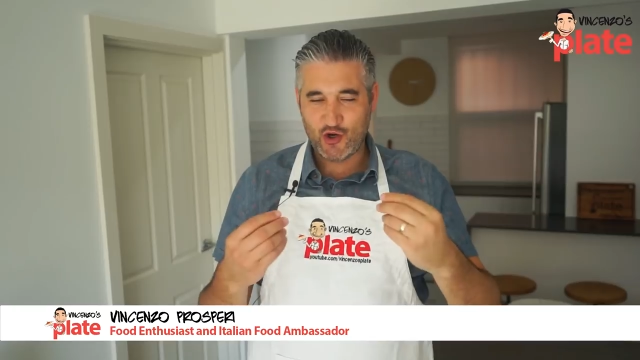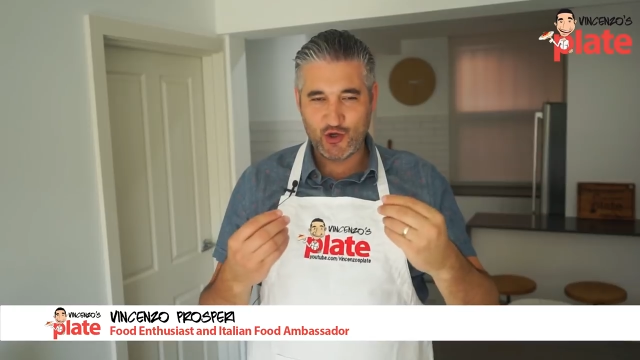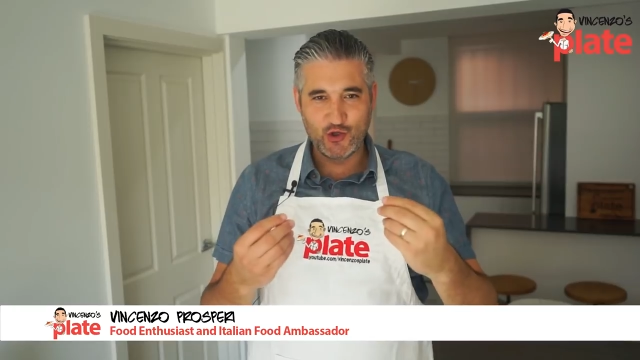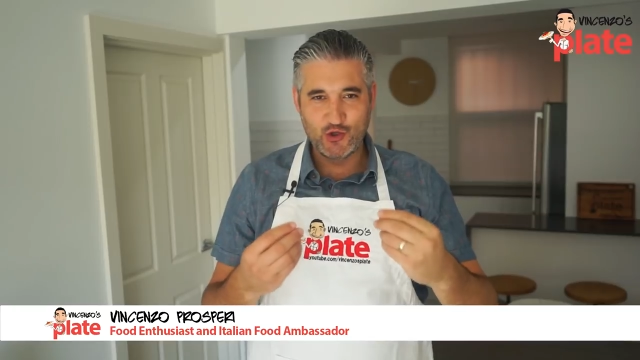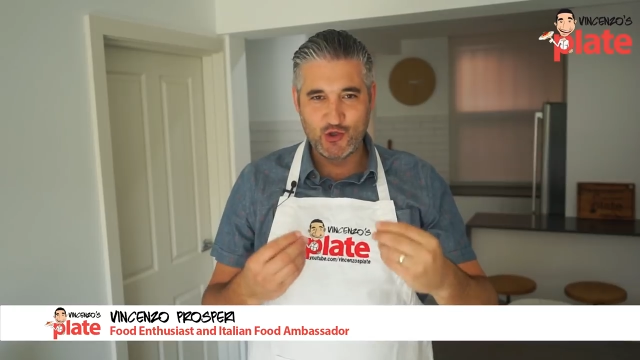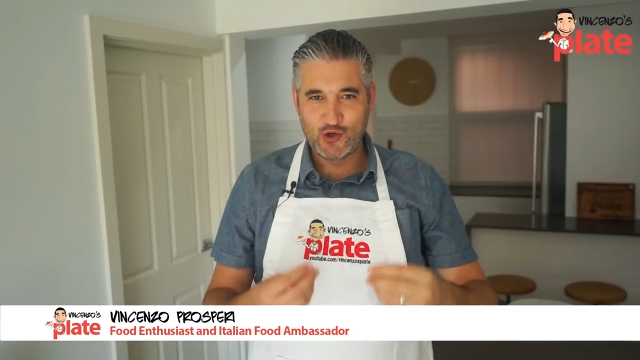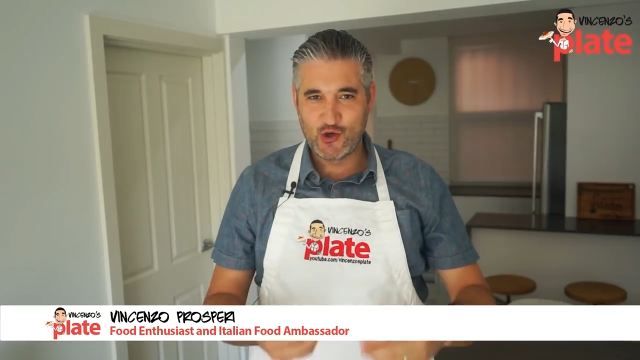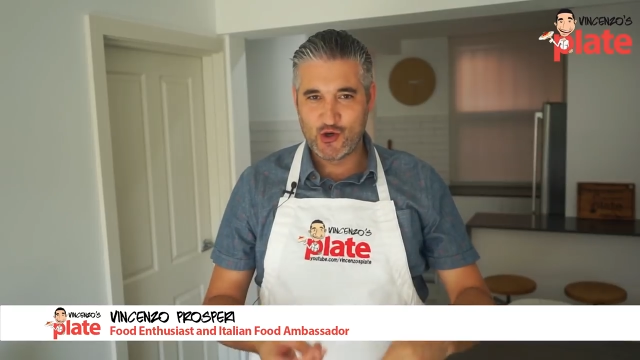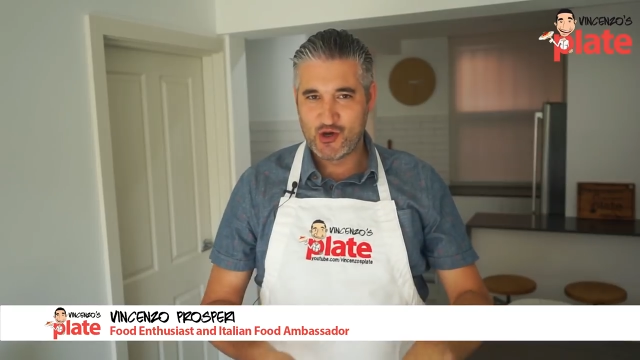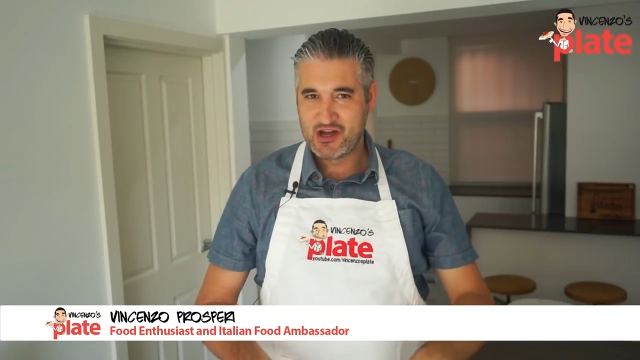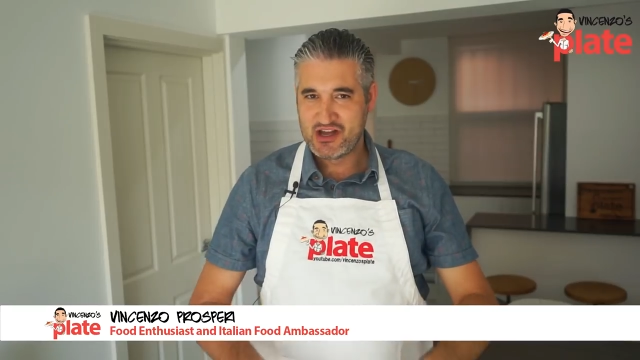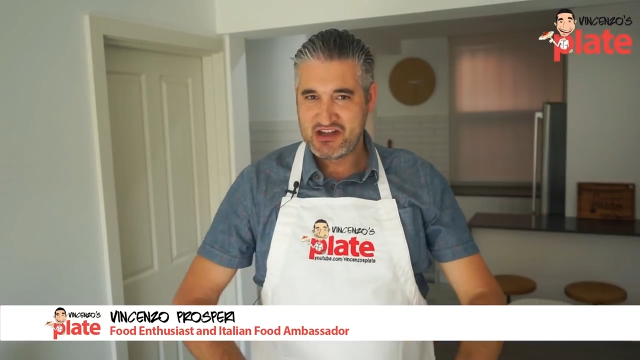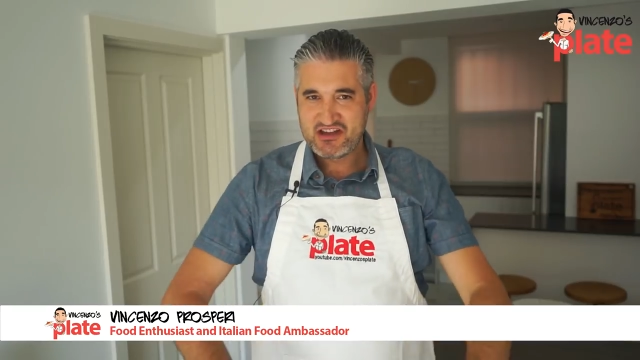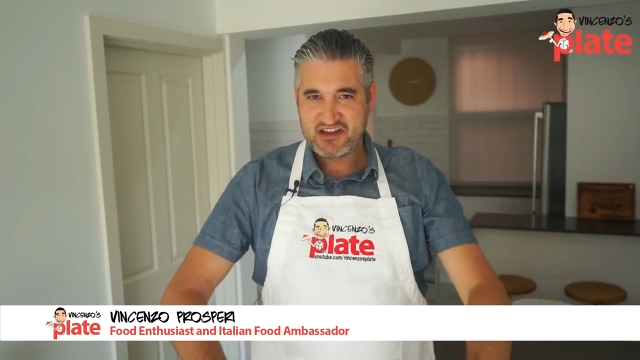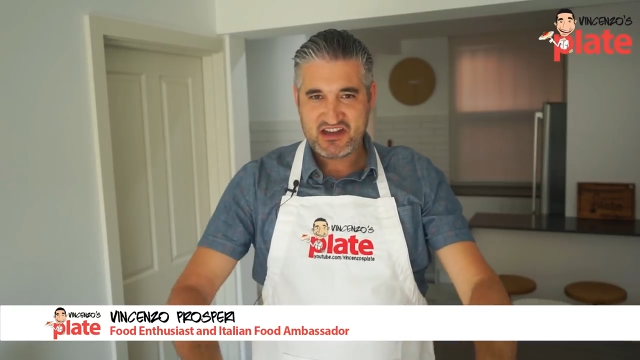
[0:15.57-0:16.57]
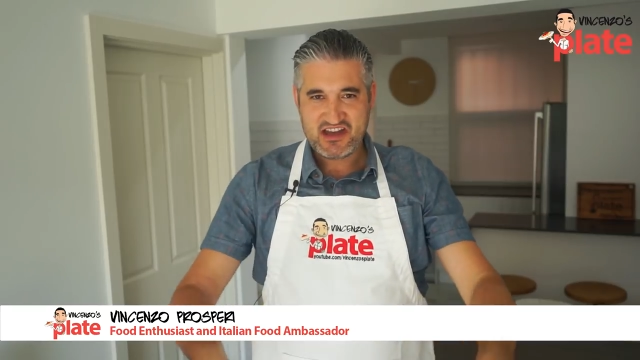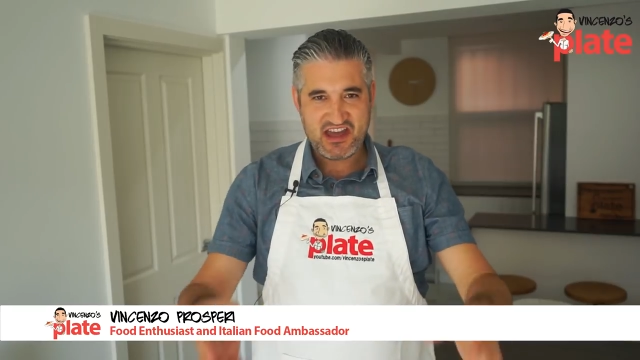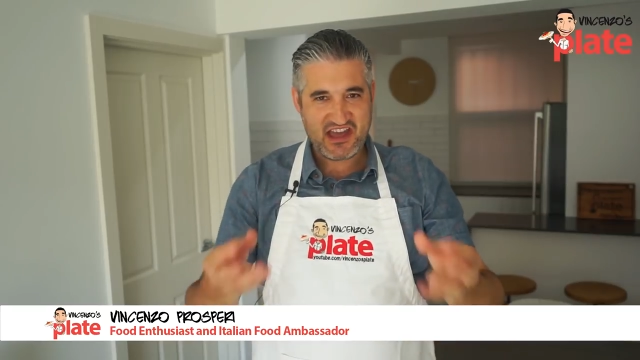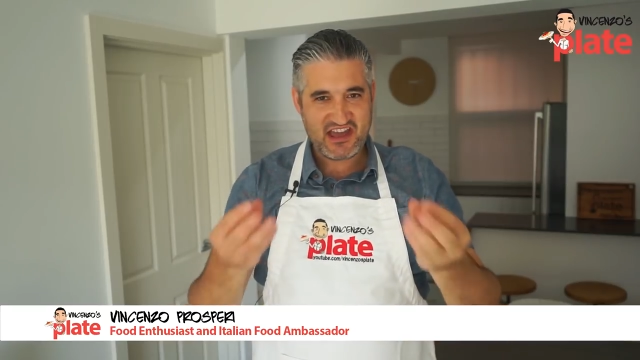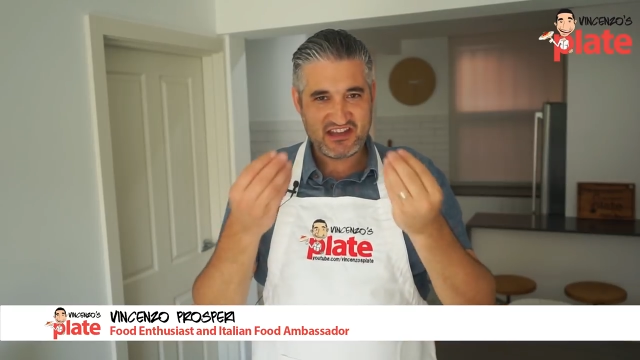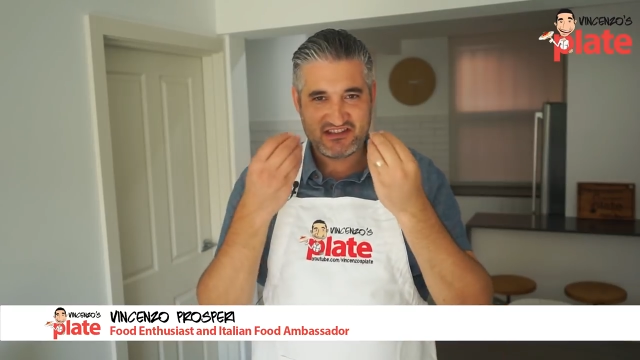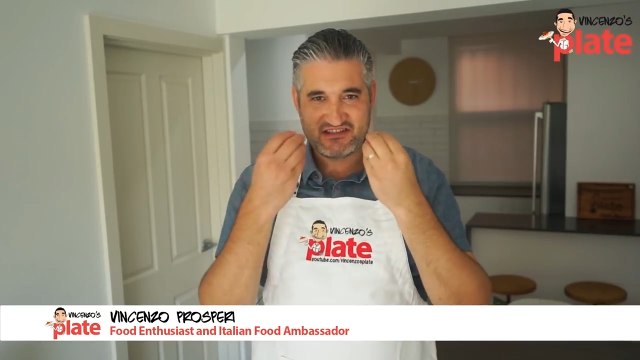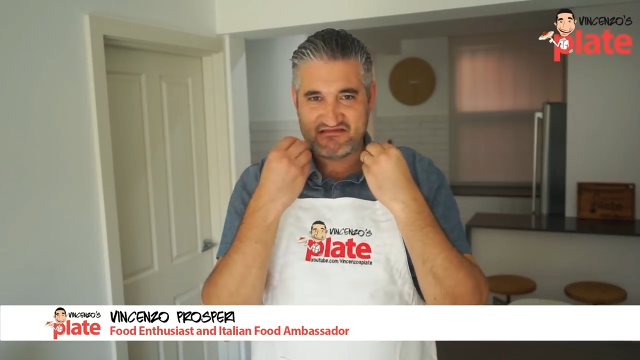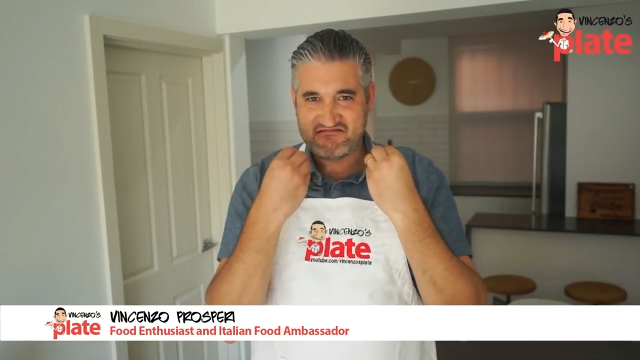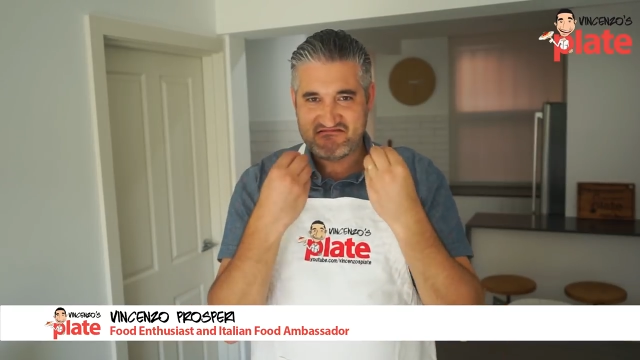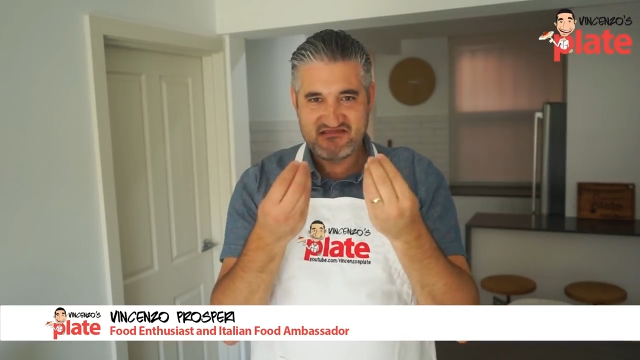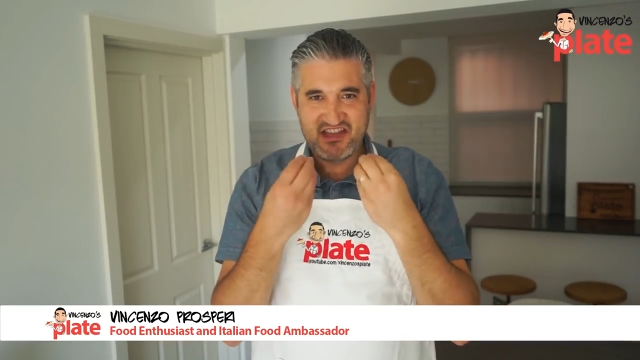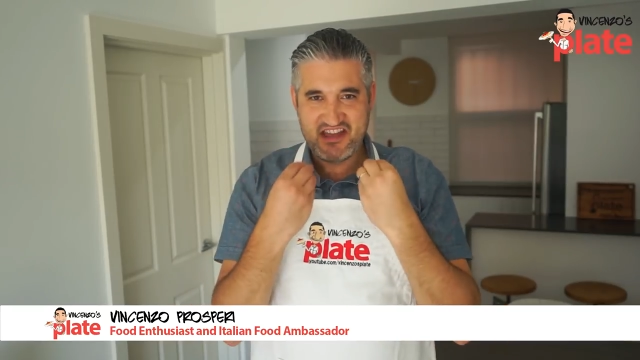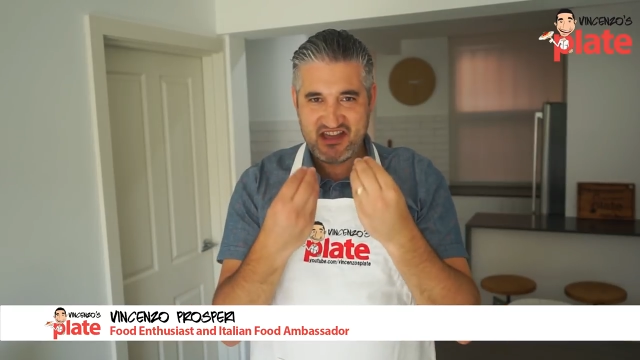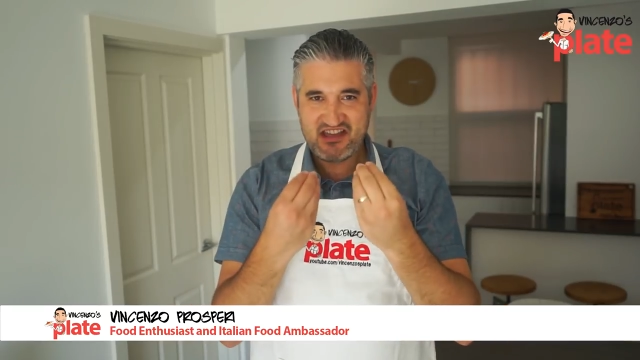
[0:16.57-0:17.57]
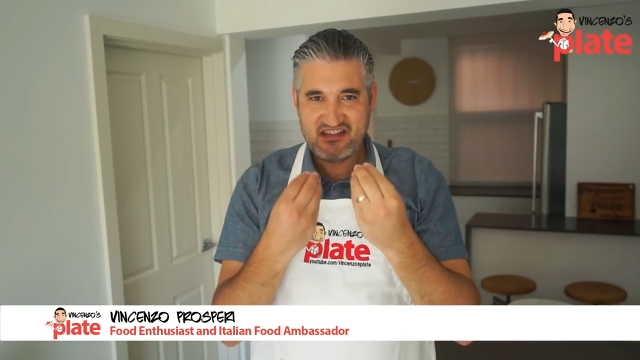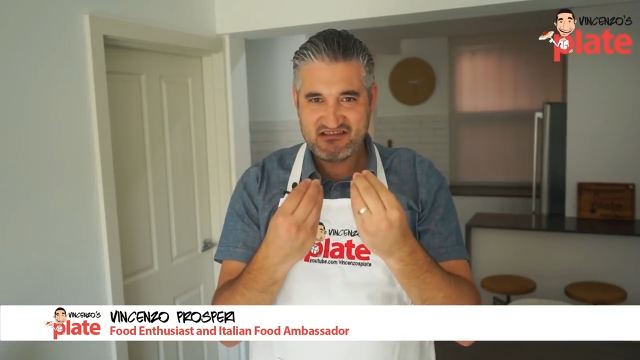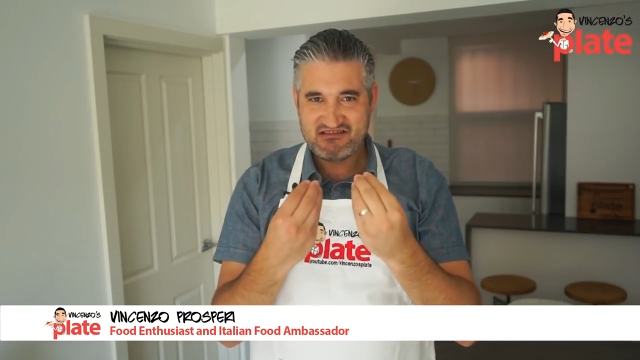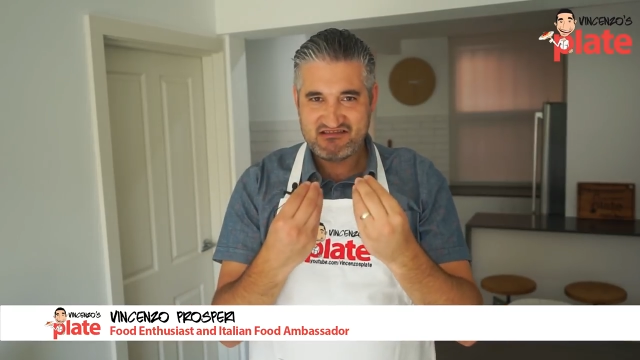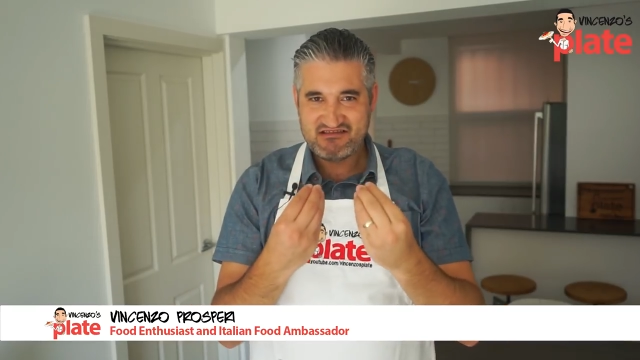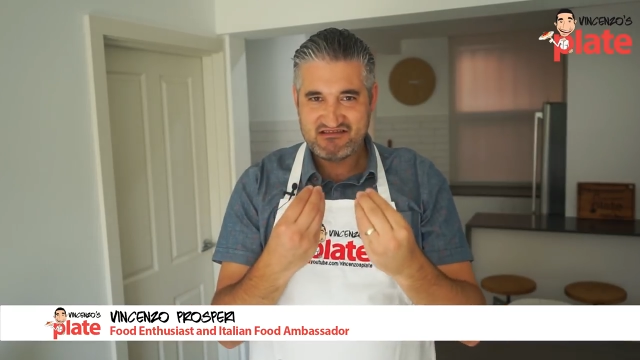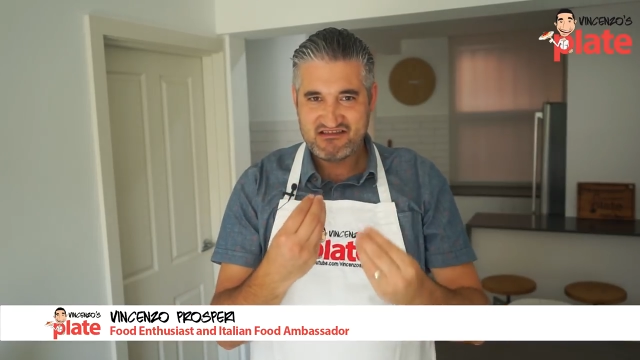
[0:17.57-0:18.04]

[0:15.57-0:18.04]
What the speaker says: All you do is this